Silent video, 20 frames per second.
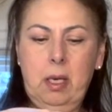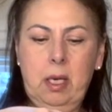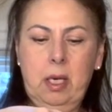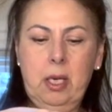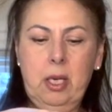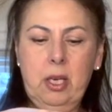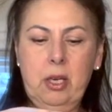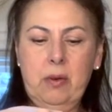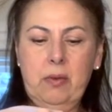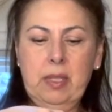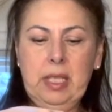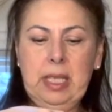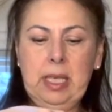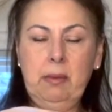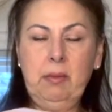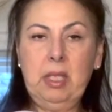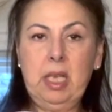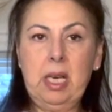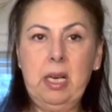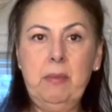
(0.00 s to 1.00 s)
You know, and
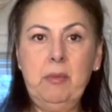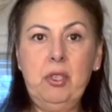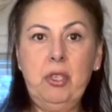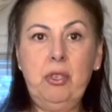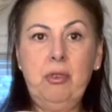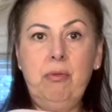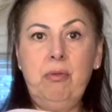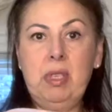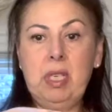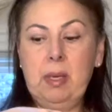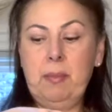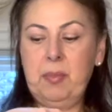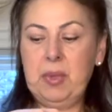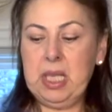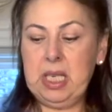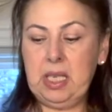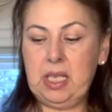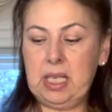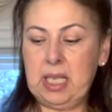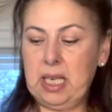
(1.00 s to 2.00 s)
sometimes you dip
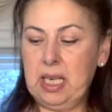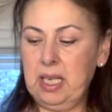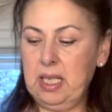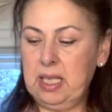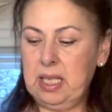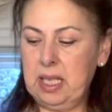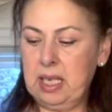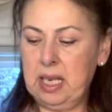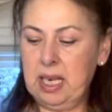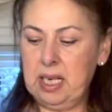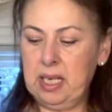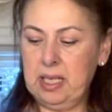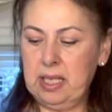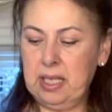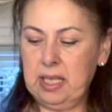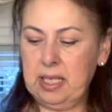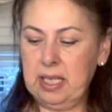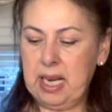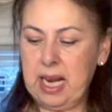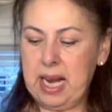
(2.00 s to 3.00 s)
these things and it
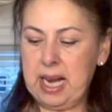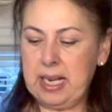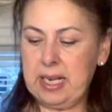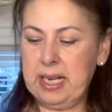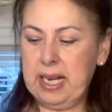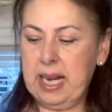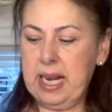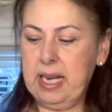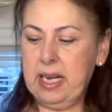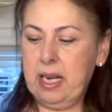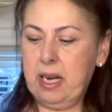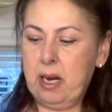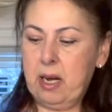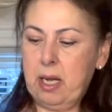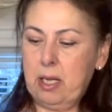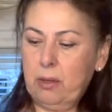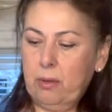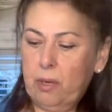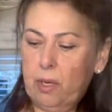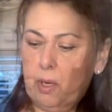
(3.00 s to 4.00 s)
doesn't add any
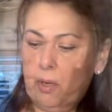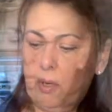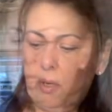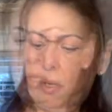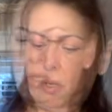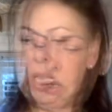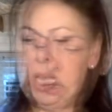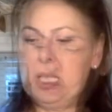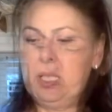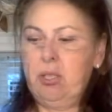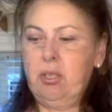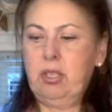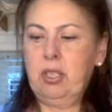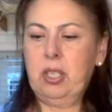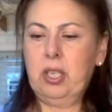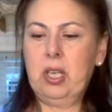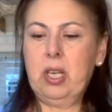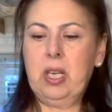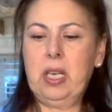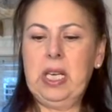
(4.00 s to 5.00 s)
color at all. So that looks
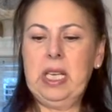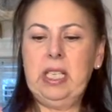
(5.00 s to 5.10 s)
good.